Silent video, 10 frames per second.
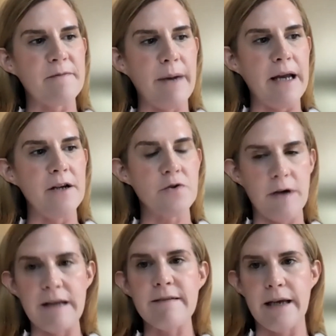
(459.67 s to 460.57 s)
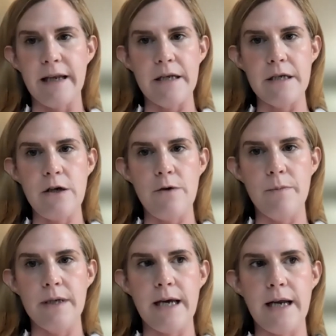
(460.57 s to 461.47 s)
might translate into
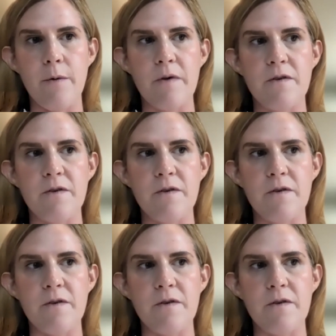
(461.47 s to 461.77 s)
human data was